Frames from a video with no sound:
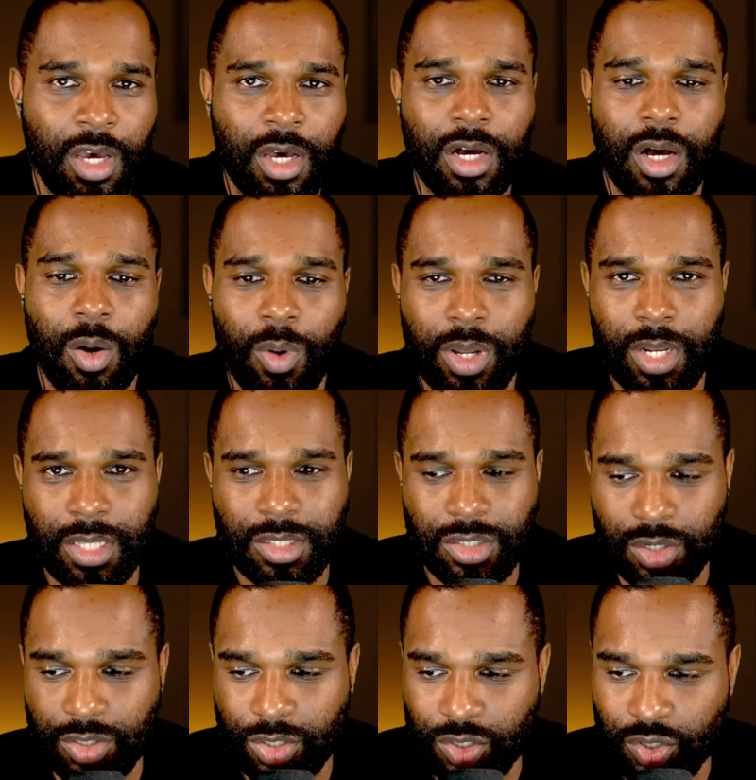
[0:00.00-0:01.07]
Go on then,
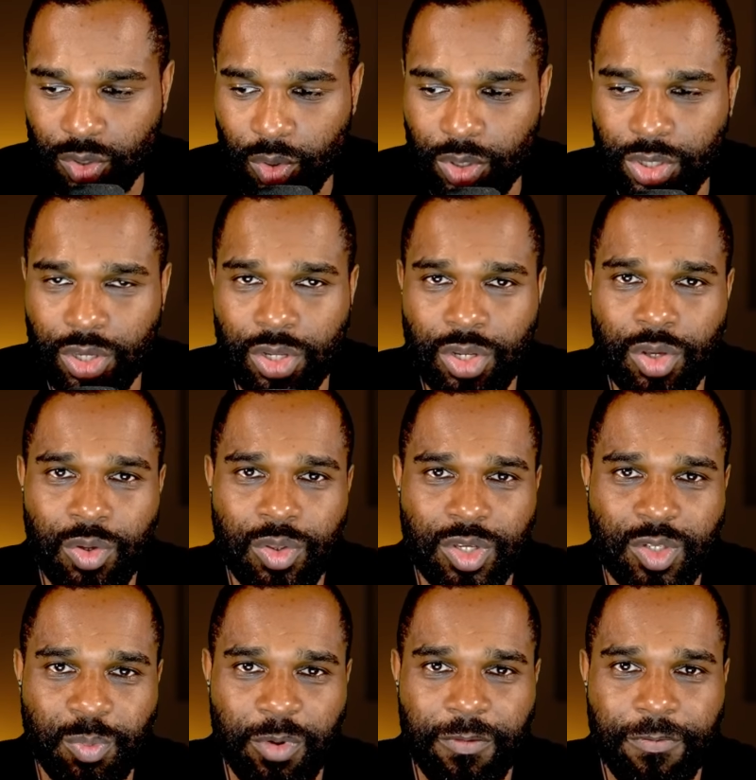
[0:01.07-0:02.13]
Toto. Surely you knew this
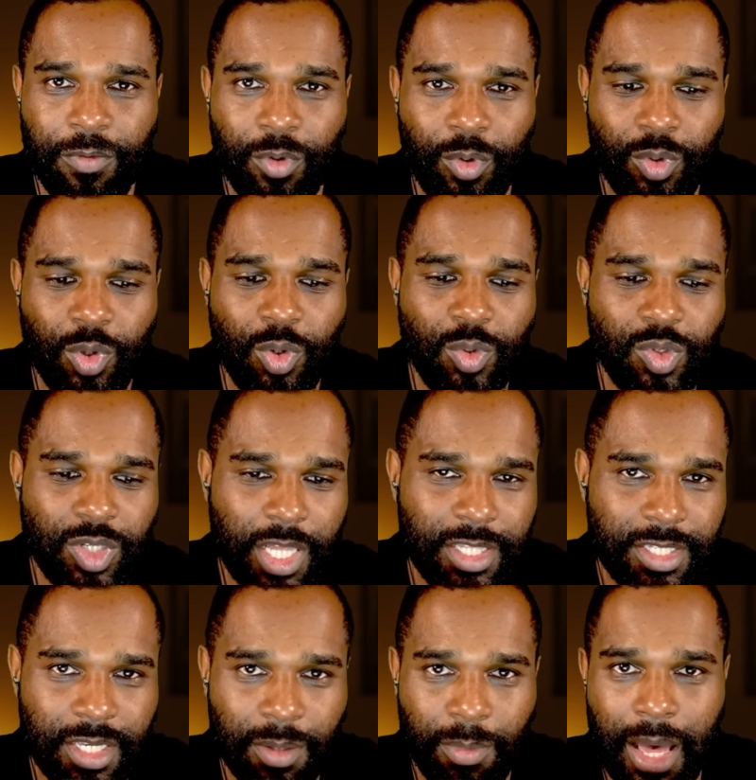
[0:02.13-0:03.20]
before you
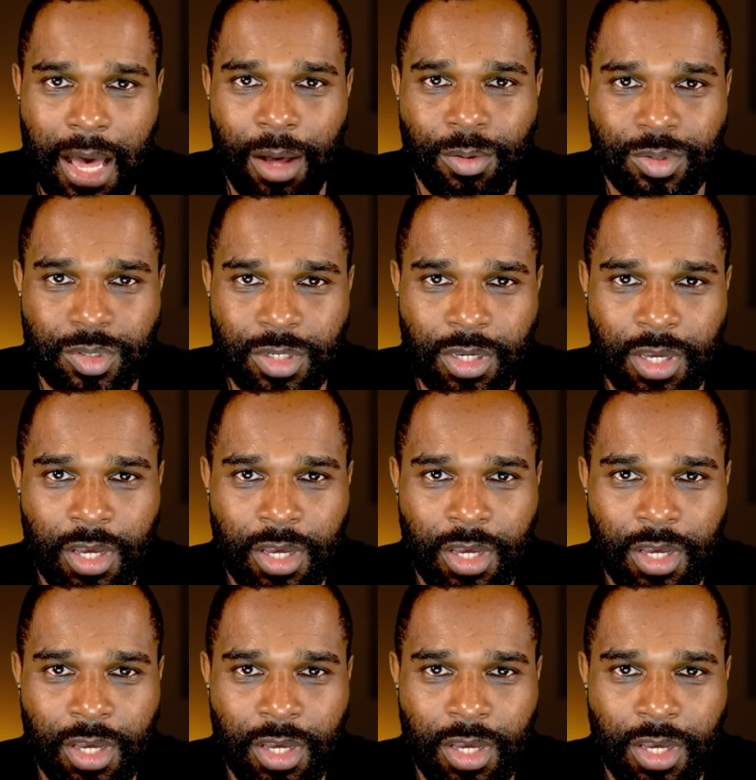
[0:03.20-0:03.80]
sent him out.